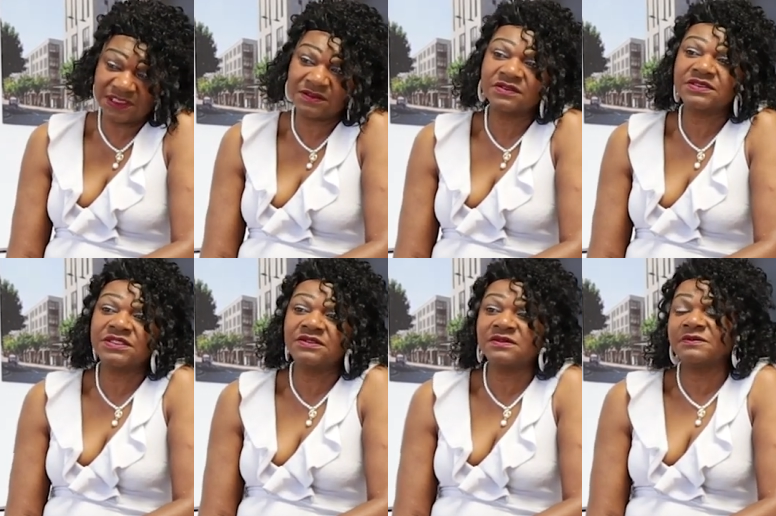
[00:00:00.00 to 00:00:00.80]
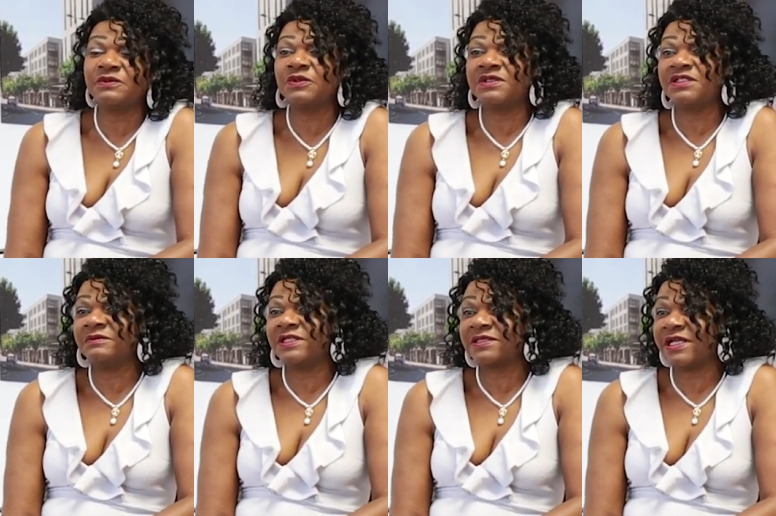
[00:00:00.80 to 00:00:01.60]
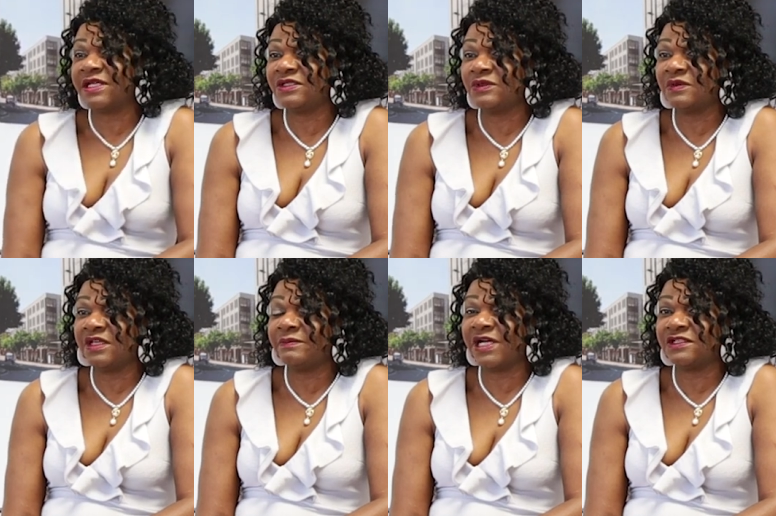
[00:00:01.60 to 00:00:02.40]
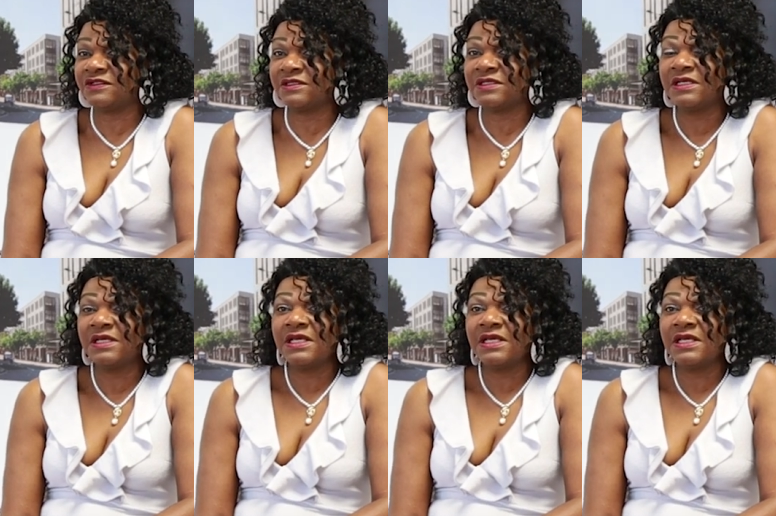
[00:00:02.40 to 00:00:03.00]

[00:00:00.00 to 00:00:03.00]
still continue supporting the Miss Guyana UK pageant.